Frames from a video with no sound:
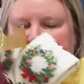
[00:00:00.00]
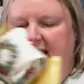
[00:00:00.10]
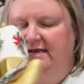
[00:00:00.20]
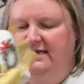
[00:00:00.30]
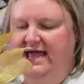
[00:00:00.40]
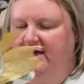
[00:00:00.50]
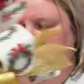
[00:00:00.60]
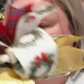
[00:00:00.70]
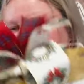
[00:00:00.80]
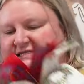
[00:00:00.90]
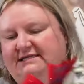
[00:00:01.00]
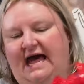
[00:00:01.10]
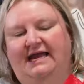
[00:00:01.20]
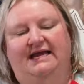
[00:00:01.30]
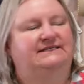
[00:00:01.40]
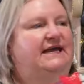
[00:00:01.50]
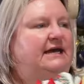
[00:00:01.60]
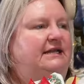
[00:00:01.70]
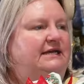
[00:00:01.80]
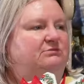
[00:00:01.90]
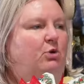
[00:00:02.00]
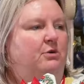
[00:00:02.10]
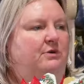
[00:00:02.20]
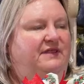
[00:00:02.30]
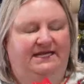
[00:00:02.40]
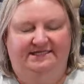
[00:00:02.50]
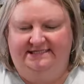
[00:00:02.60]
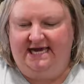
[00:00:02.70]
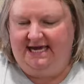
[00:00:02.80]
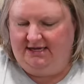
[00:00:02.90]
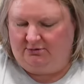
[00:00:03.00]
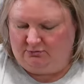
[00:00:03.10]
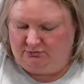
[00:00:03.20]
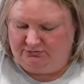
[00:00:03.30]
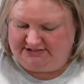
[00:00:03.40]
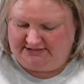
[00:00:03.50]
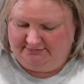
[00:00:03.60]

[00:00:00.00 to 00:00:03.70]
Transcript: Now, let's, like I said, let's work with these tails.